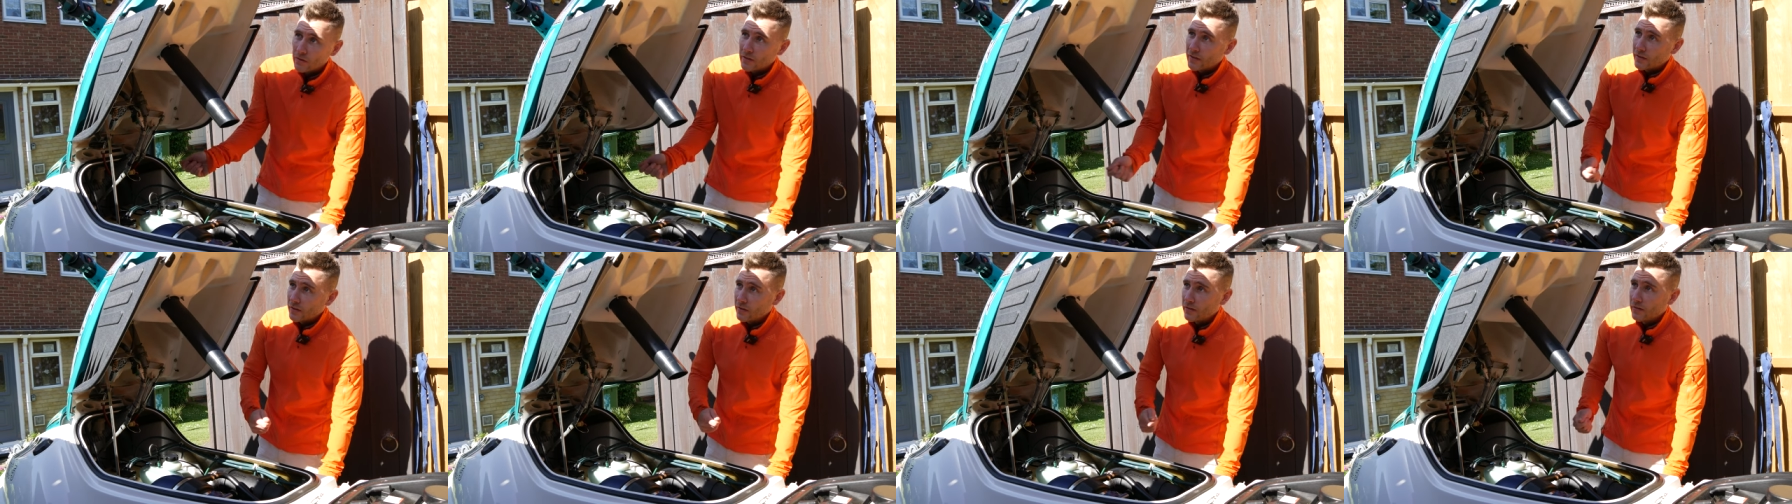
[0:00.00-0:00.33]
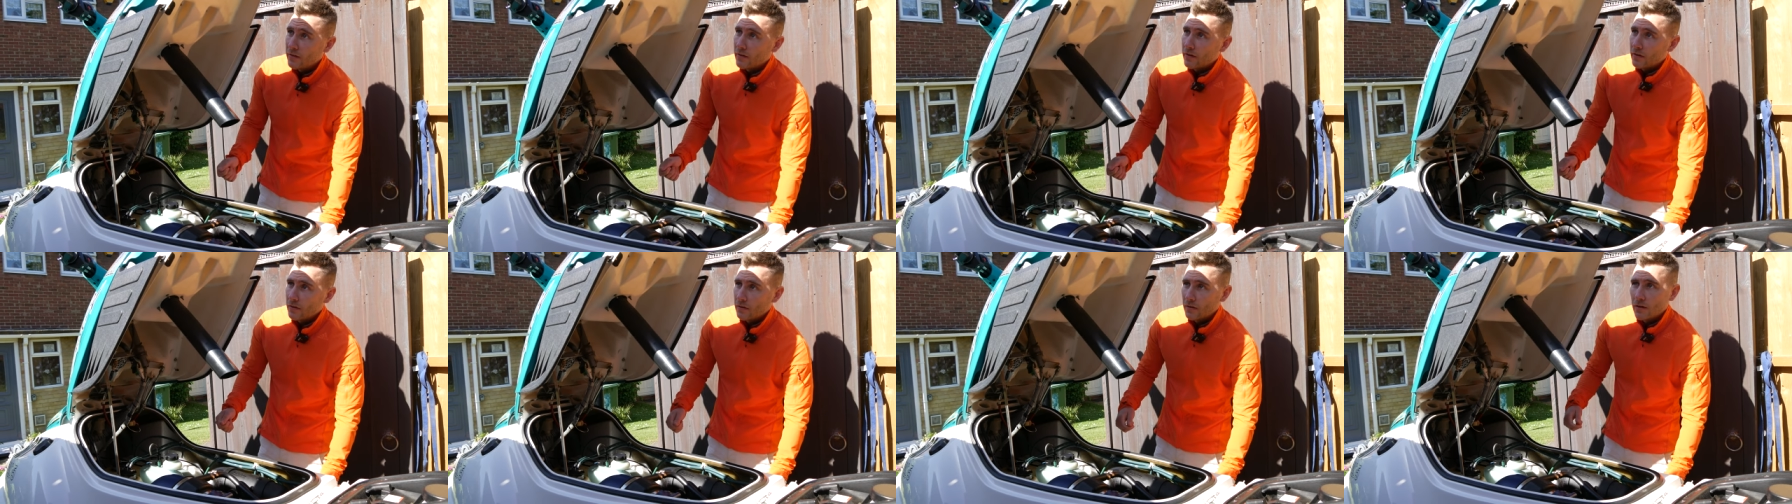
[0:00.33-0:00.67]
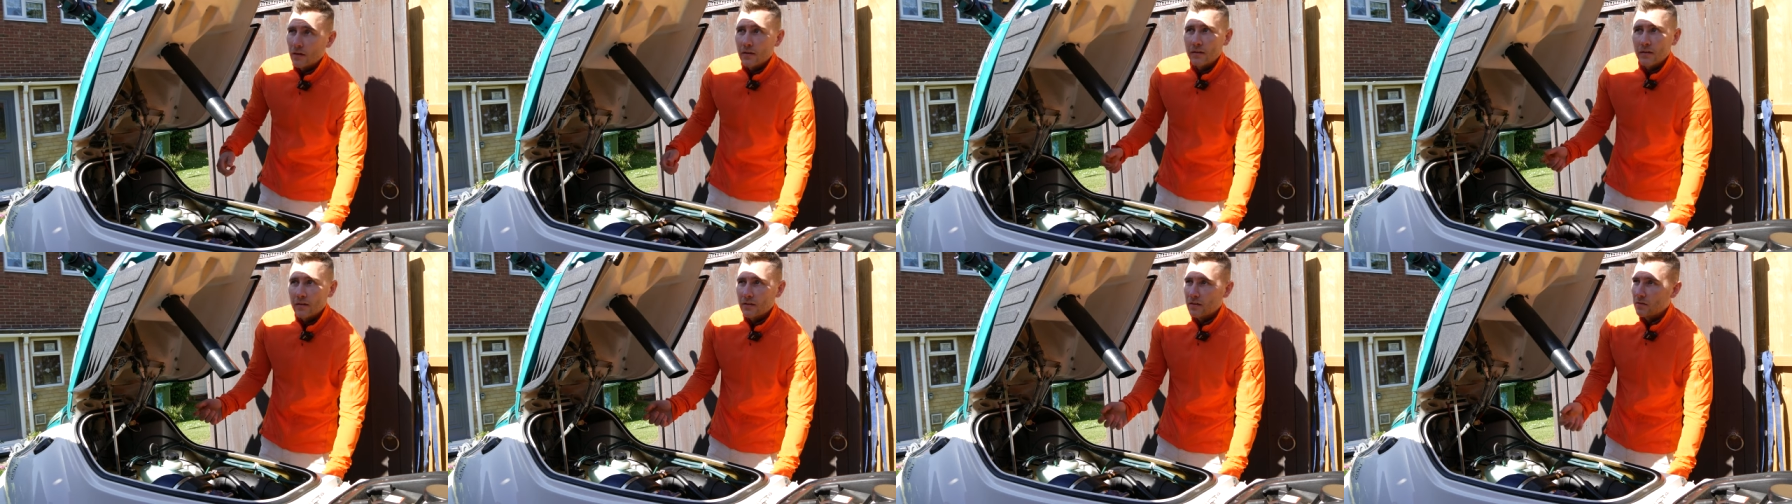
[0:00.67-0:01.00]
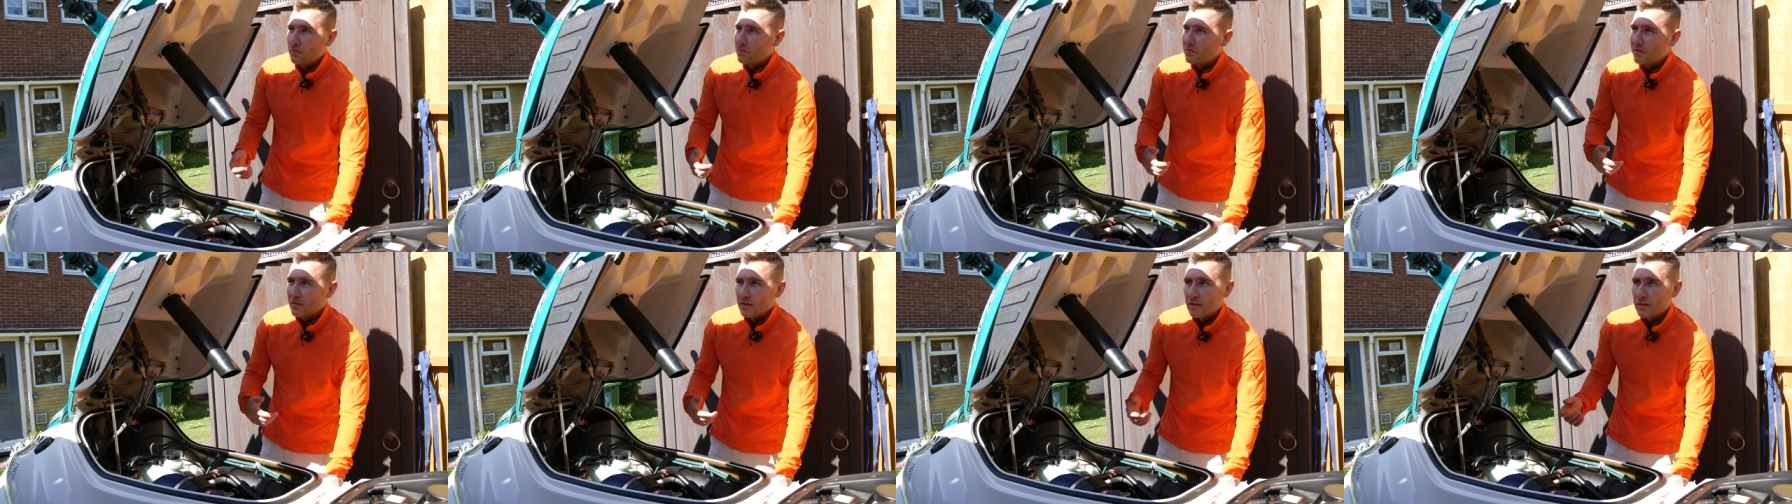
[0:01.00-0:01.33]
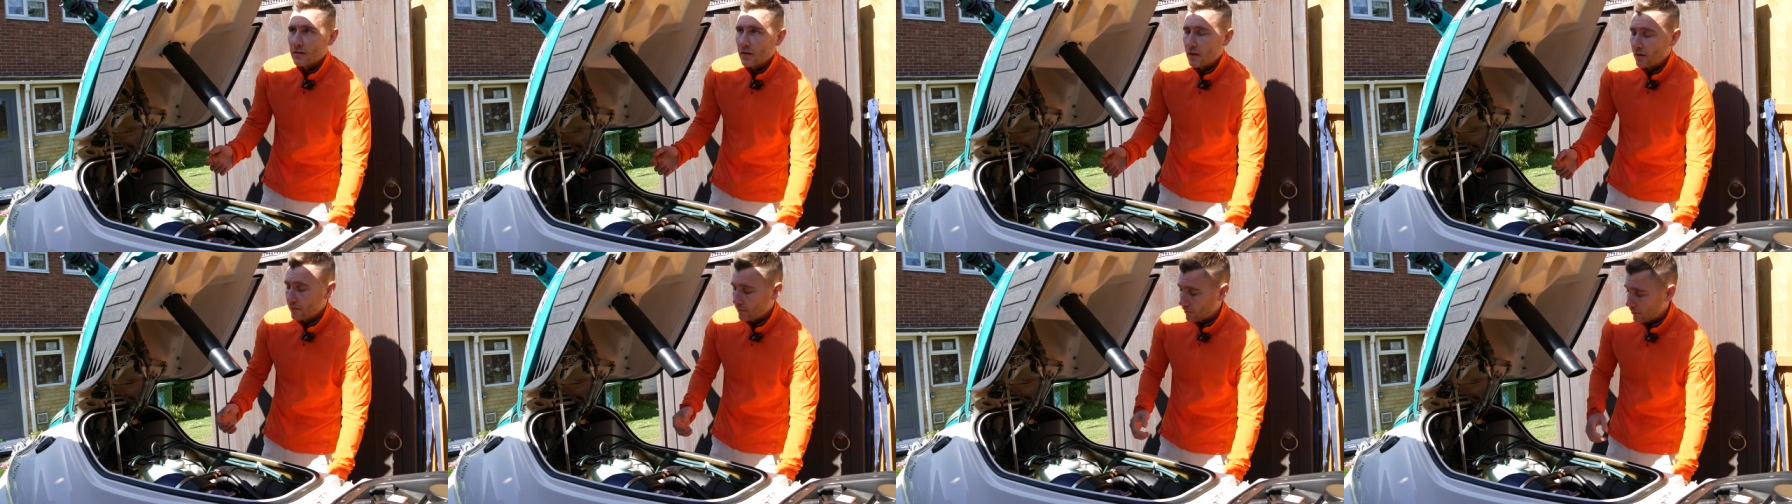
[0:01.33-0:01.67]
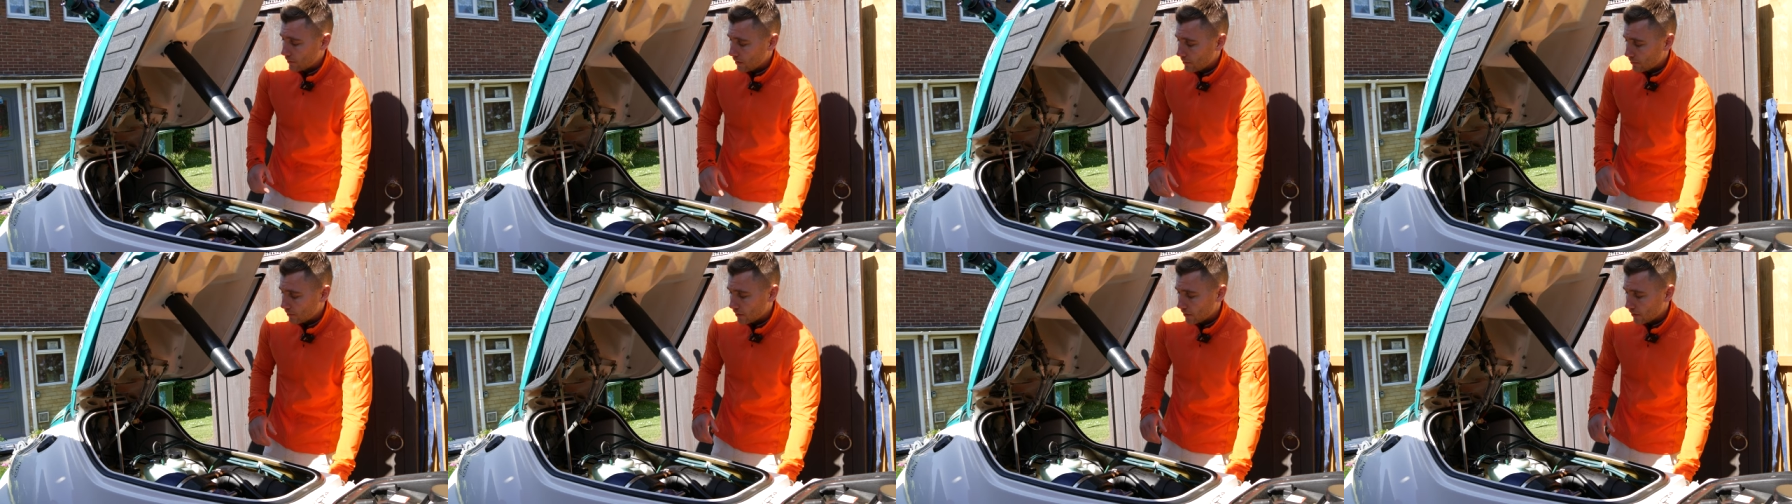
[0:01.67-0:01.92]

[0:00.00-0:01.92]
it in there and then it'll just get everywhere.